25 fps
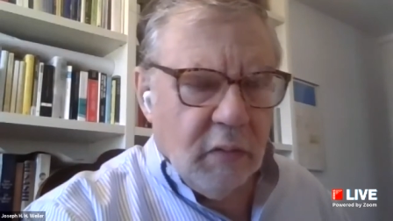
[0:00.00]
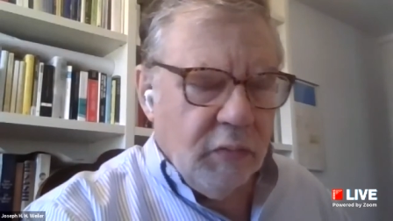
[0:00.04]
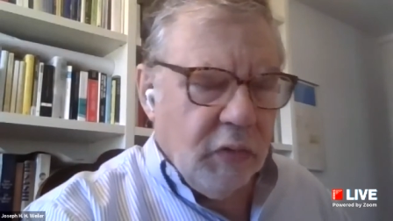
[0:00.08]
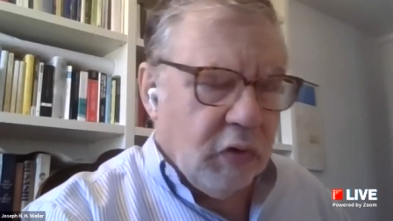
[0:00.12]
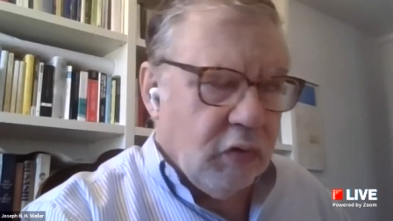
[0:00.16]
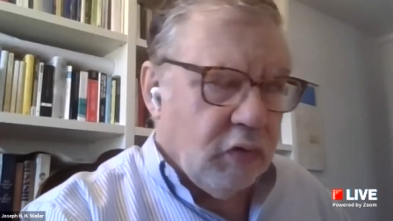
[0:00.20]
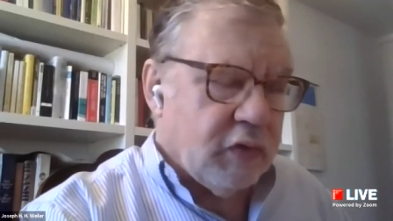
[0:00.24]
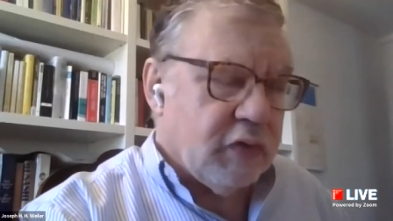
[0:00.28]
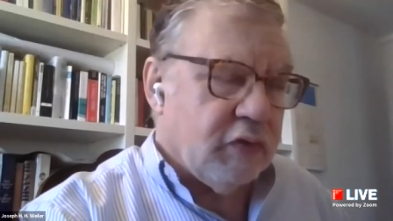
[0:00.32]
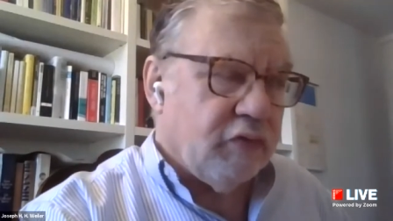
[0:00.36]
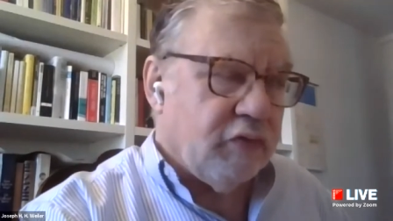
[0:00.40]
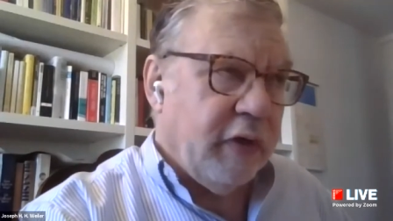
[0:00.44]

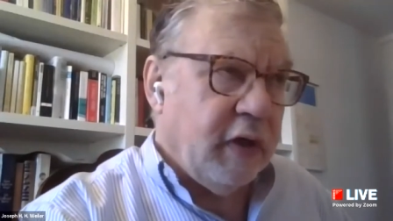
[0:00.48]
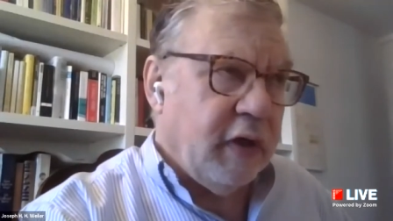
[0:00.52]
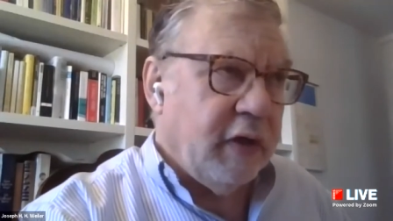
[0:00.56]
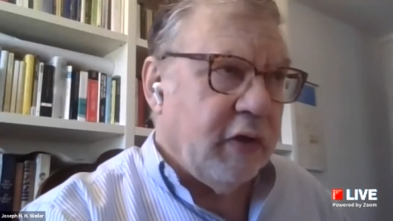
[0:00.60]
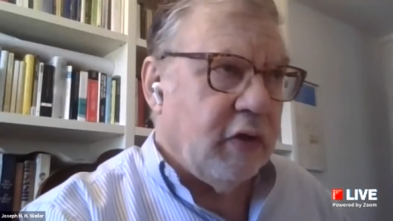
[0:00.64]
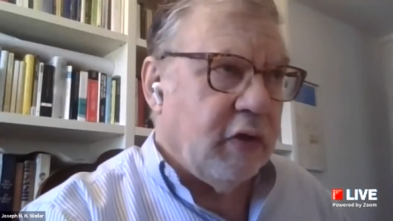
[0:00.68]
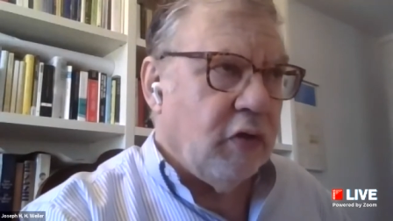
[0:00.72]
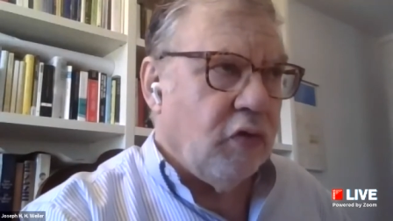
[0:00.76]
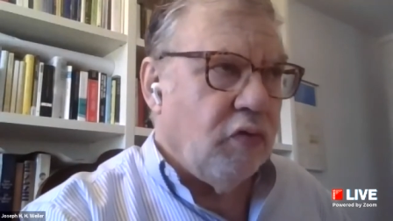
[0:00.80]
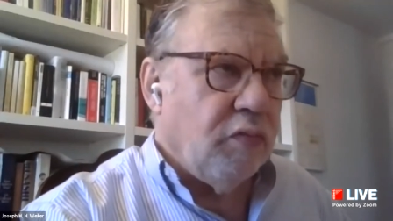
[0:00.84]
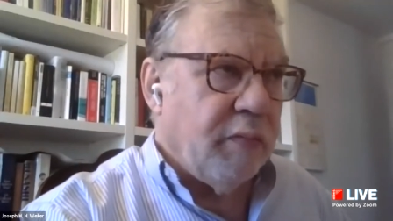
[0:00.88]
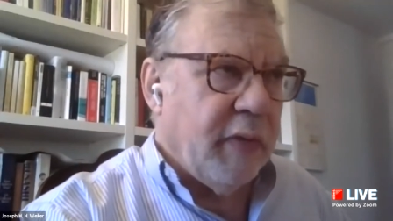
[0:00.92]
because
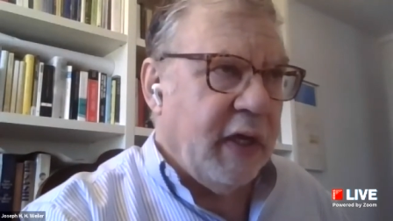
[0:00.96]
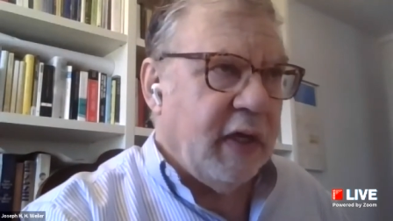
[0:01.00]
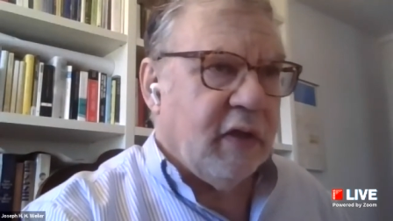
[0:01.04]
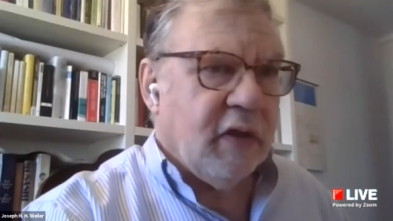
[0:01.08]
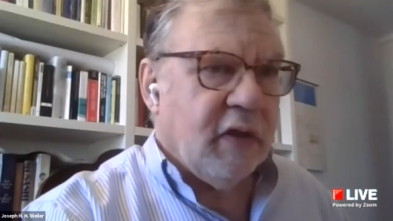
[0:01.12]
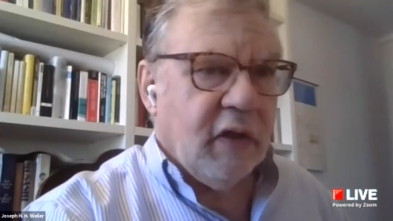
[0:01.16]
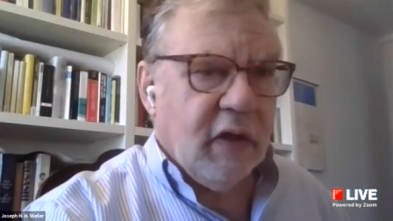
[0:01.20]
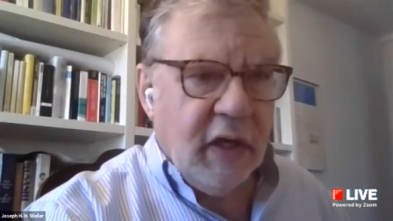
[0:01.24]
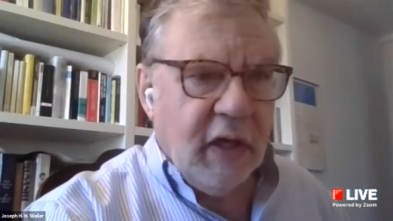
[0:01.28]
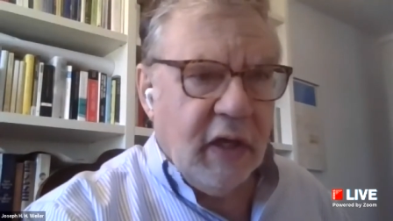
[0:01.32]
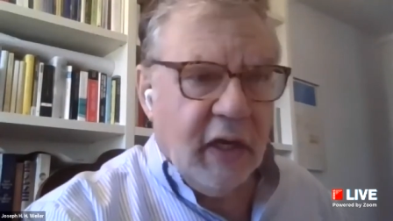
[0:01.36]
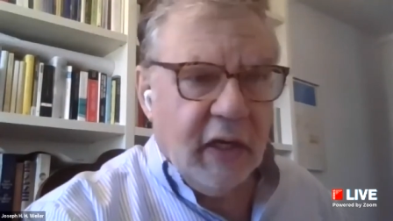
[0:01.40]
really you
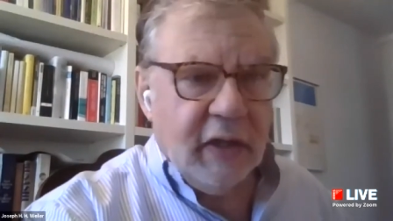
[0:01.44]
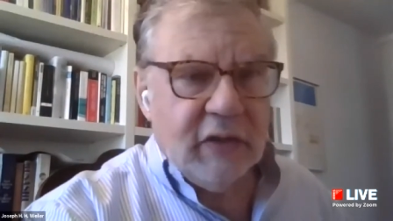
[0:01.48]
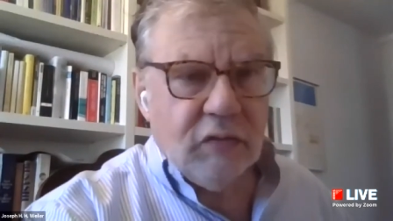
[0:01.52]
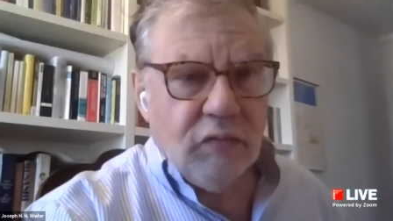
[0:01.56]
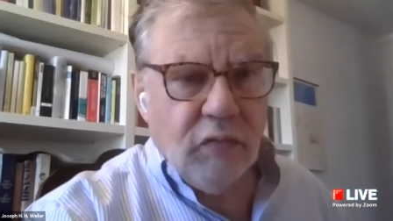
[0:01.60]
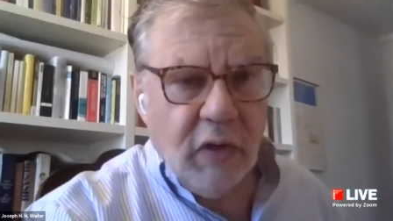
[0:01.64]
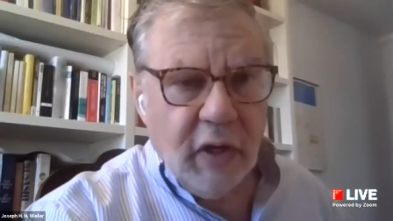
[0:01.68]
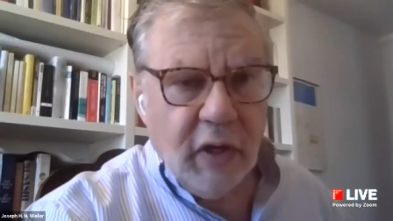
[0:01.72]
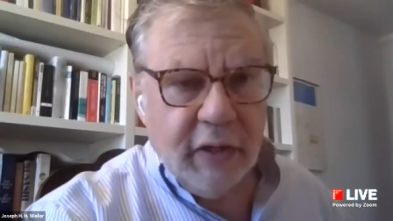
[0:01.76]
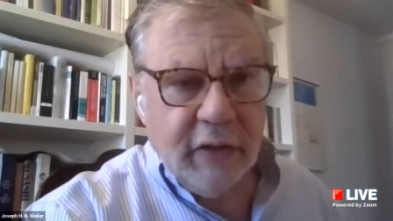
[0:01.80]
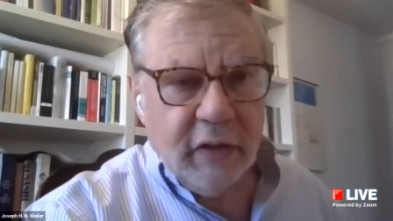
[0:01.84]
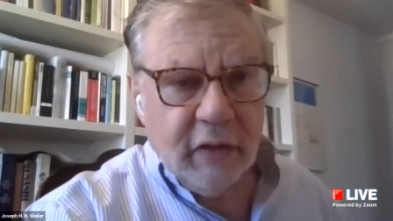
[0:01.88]
make the case
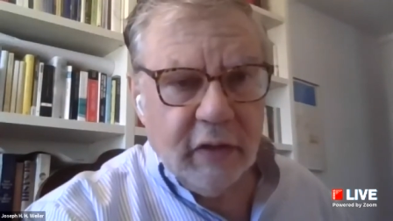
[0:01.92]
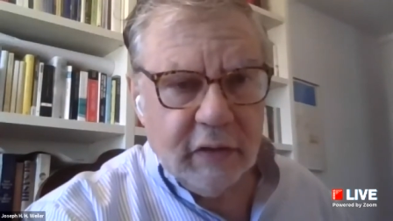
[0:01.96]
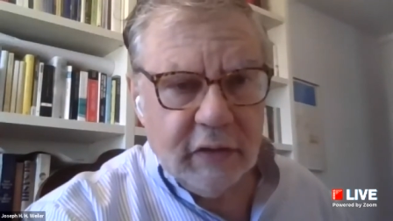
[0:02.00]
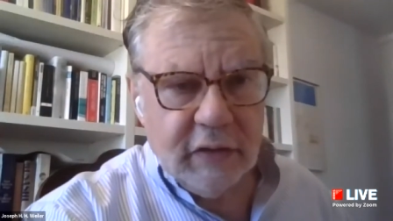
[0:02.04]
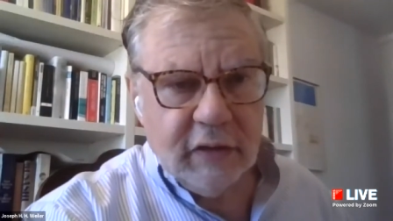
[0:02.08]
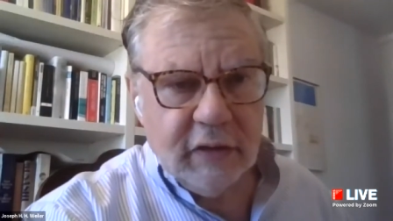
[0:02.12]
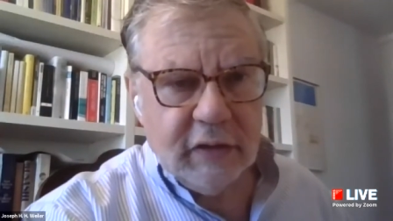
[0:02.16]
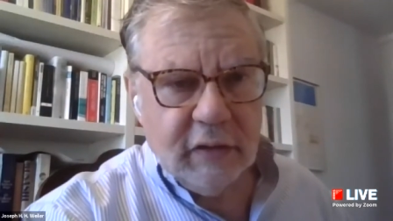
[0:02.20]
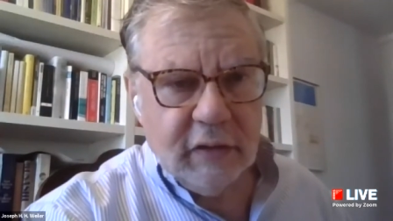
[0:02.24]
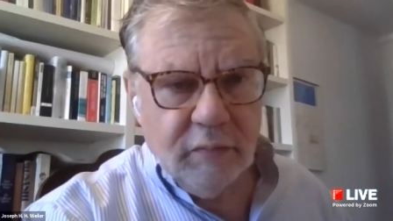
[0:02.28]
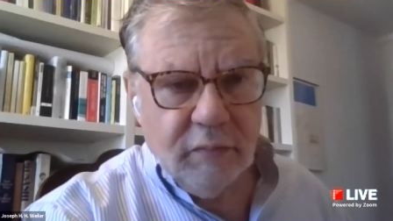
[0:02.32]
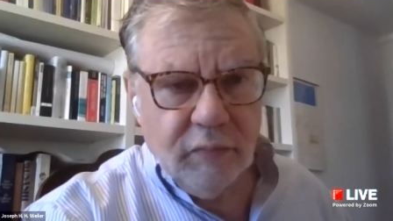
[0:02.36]
why this
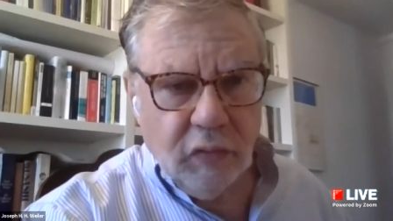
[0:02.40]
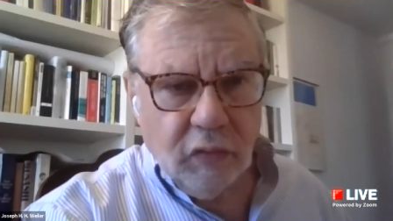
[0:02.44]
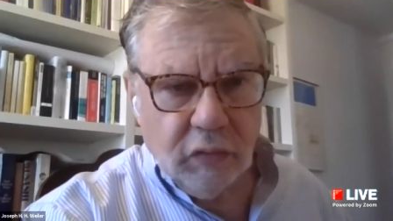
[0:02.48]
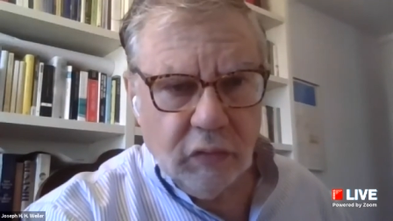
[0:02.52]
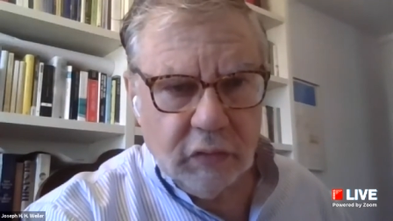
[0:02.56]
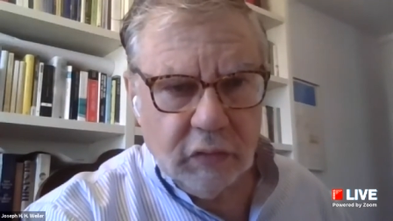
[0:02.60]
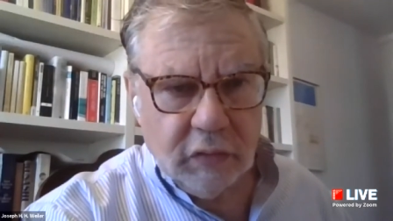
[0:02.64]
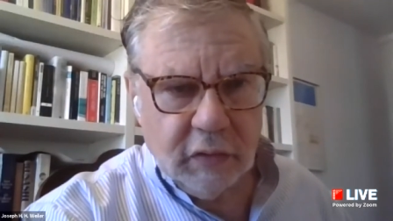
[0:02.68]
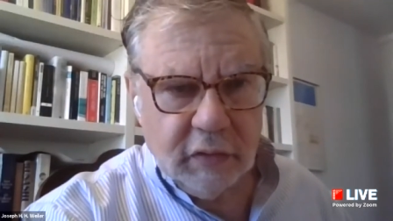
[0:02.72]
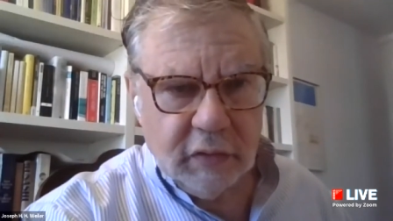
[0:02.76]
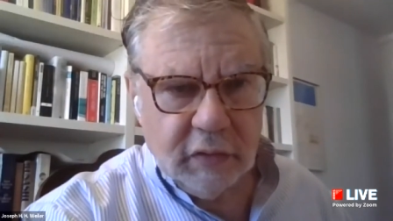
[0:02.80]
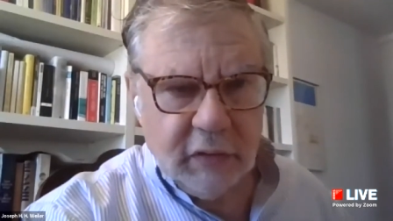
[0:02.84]
is
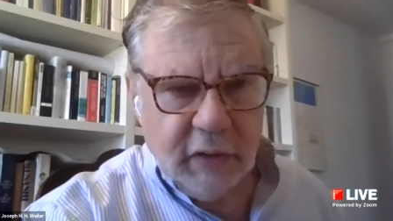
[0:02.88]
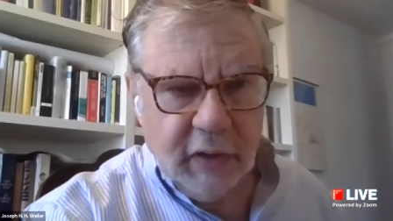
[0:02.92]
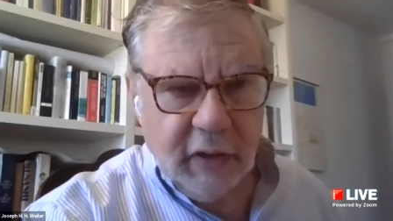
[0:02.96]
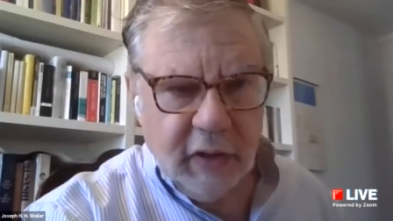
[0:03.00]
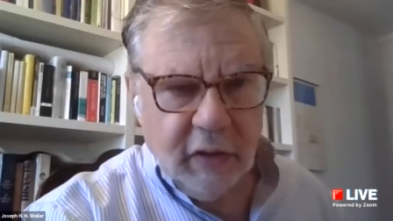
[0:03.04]
important.